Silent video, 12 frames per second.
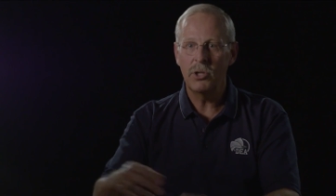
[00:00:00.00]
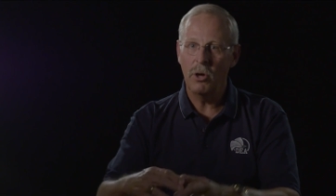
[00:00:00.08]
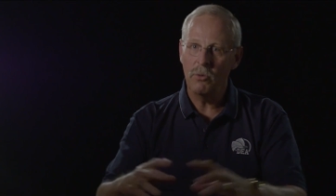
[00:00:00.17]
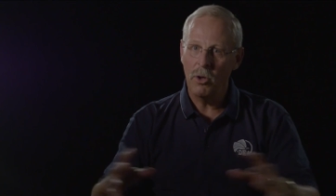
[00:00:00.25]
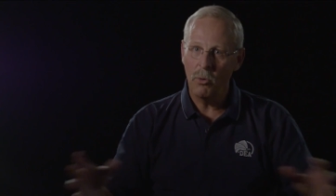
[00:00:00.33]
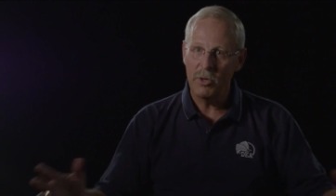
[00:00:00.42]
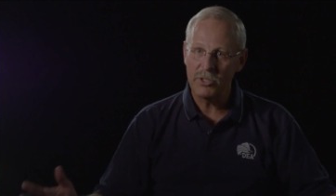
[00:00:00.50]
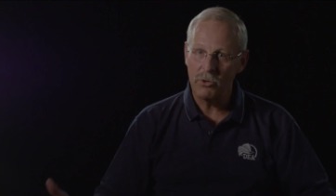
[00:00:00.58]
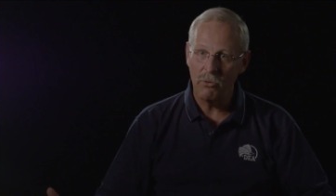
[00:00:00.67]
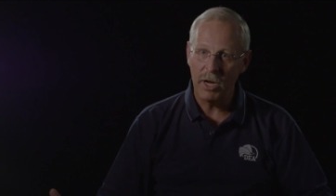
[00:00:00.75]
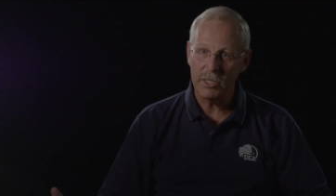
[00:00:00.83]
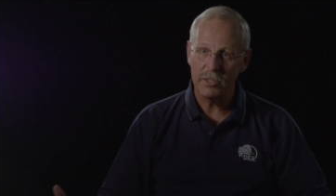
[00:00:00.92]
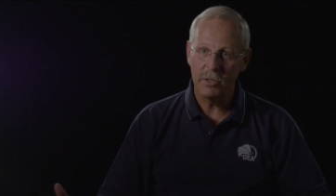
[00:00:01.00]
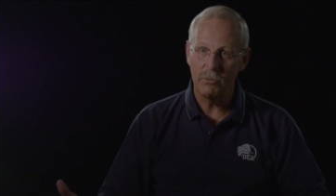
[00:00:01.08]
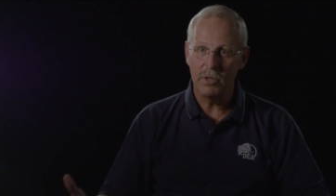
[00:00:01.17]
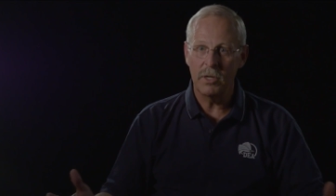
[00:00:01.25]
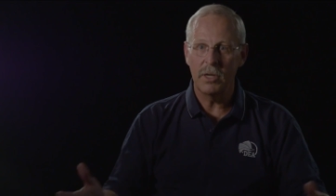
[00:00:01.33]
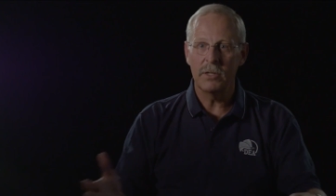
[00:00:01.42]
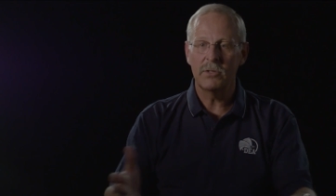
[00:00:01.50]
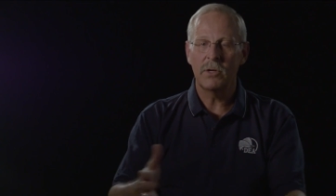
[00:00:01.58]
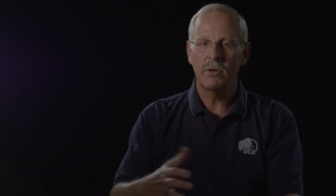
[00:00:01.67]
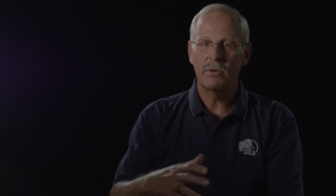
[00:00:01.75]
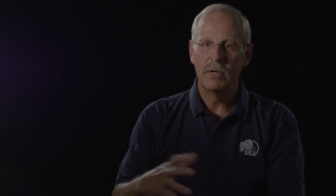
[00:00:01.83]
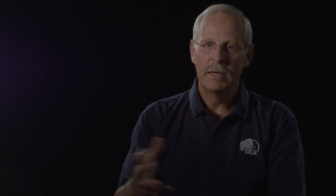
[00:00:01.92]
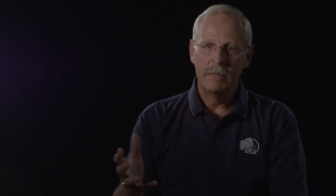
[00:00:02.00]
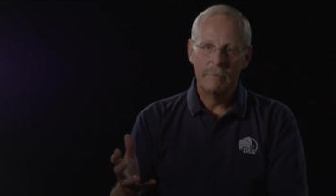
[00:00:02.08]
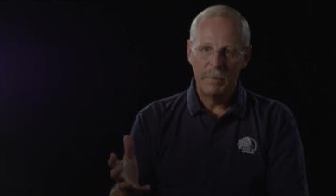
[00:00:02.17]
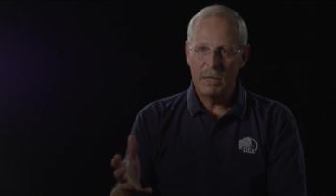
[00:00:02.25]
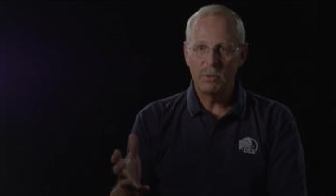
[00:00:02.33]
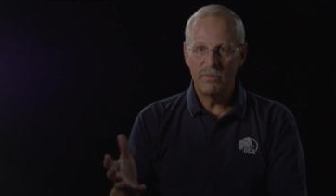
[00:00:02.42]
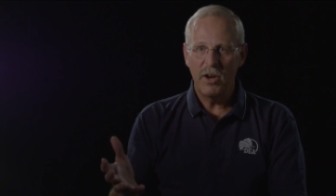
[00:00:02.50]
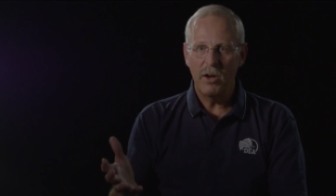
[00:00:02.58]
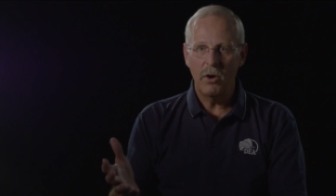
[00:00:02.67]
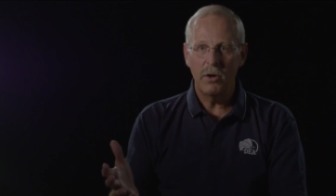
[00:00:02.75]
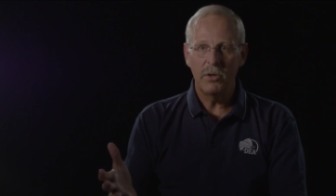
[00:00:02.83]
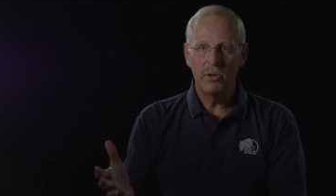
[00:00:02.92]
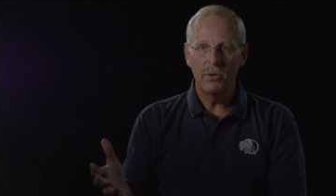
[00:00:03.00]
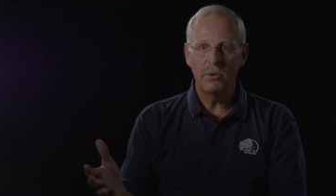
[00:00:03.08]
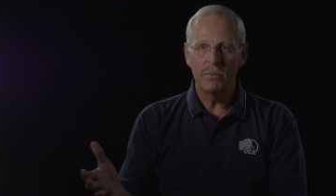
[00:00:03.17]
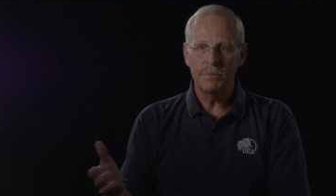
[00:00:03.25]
You don't know which direction he went in, so it was very hard to do.